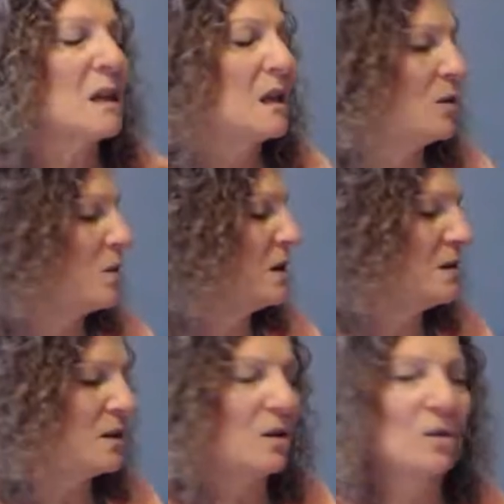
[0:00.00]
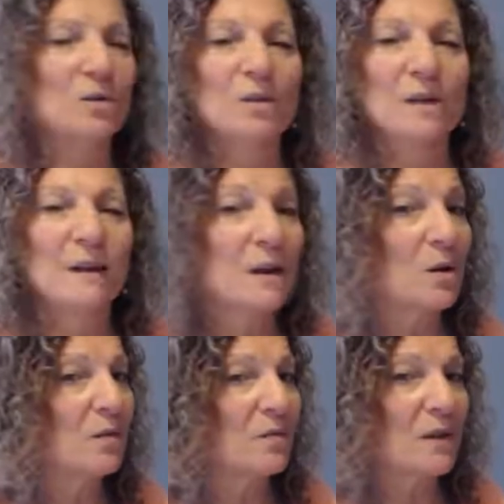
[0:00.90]
It was, let
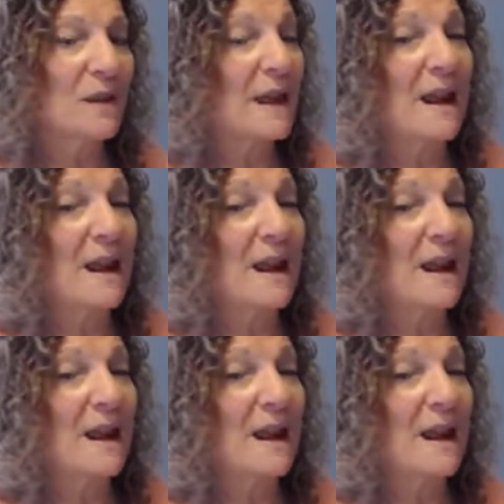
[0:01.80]
go of all that.